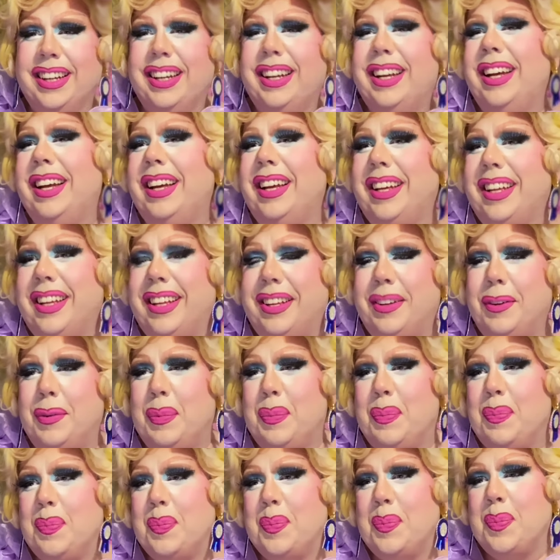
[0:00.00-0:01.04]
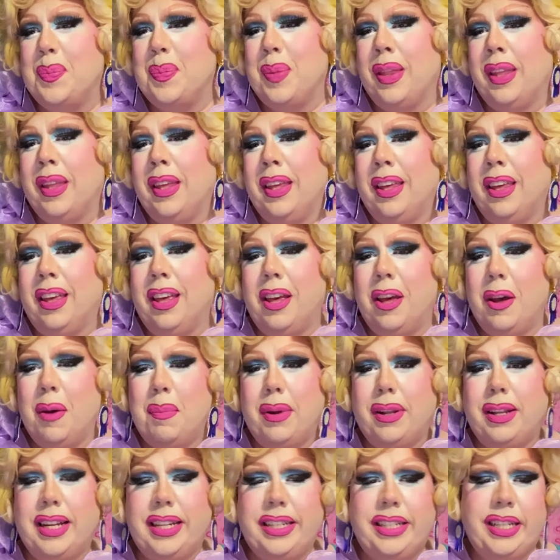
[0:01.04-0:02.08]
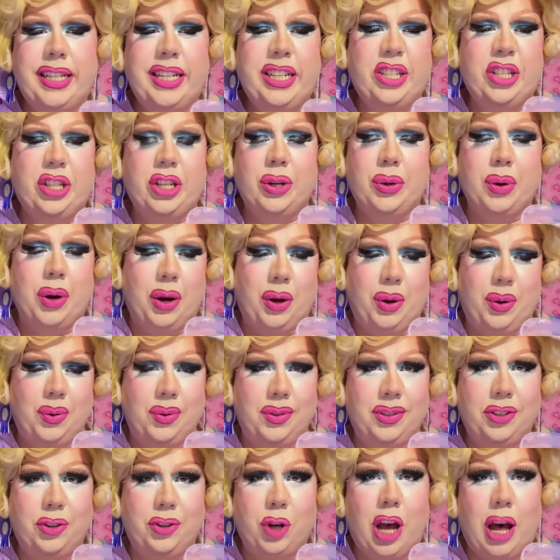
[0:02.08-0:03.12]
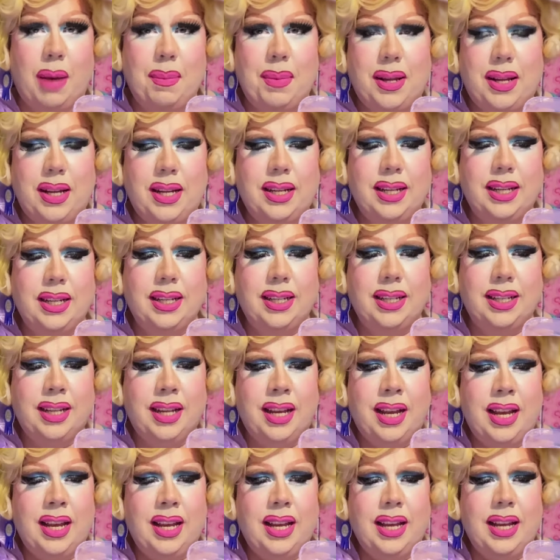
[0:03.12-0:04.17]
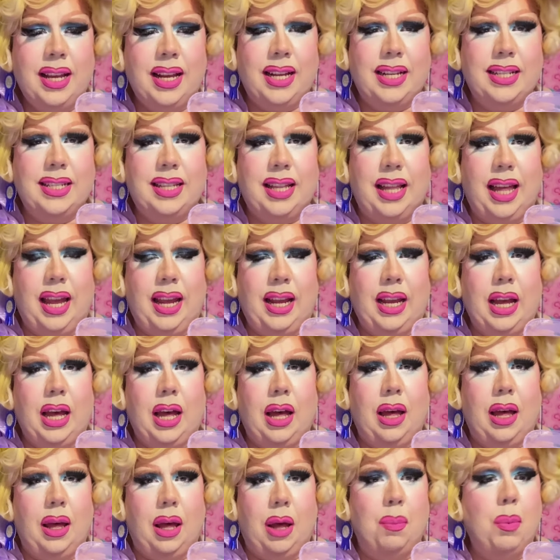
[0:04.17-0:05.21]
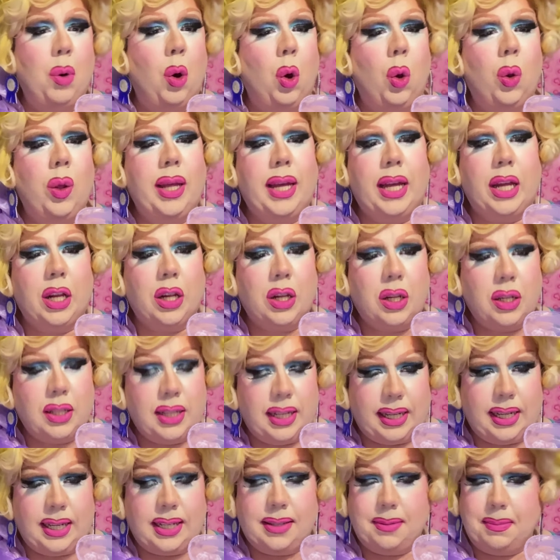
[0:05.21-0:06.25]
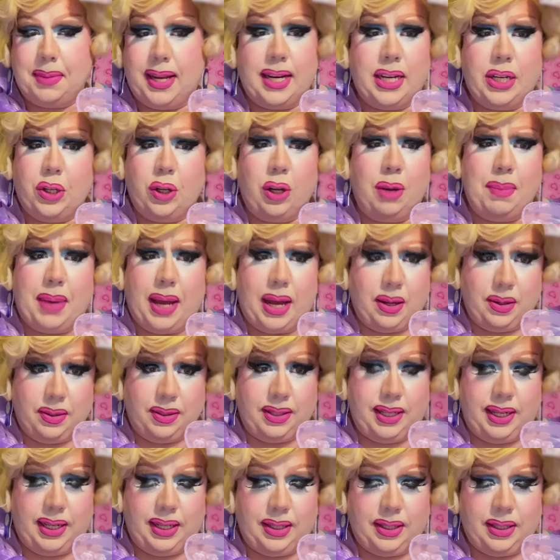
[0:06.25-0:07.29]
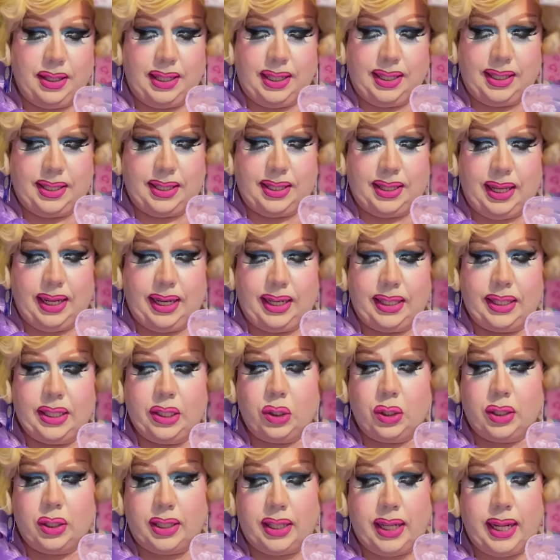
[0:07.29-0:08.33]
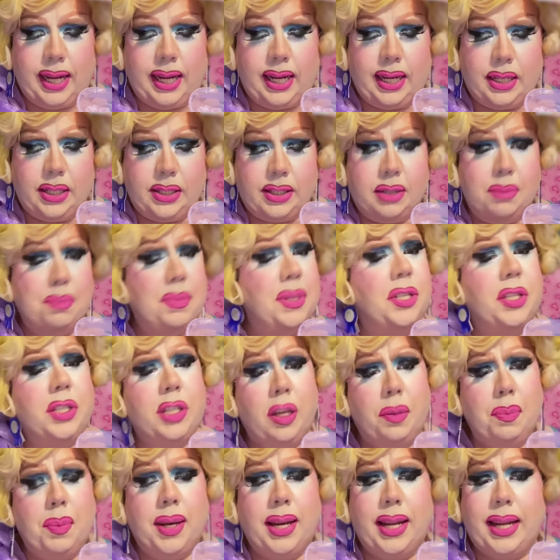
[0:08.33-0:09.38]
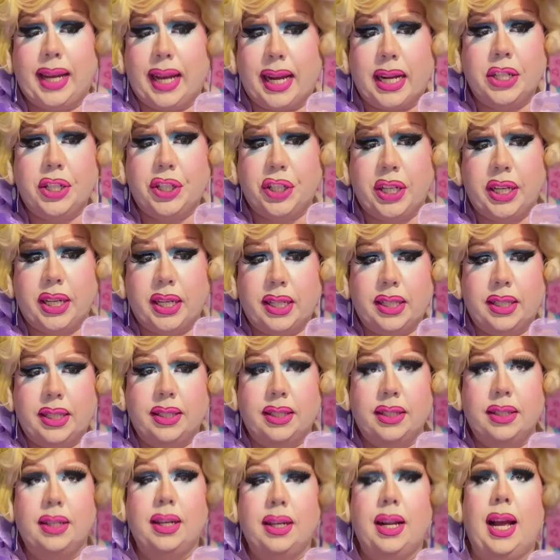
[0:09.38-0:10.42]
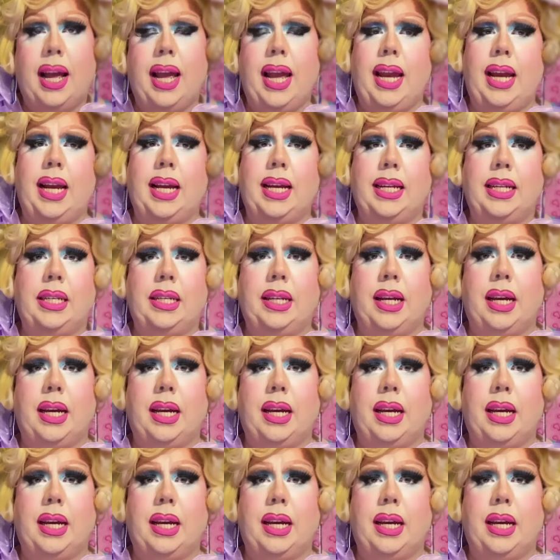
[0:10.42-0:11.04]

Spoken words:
um, but like to each their own. Drama is like a molehill that gets made into a mountain. It's like little things and miscommunication, and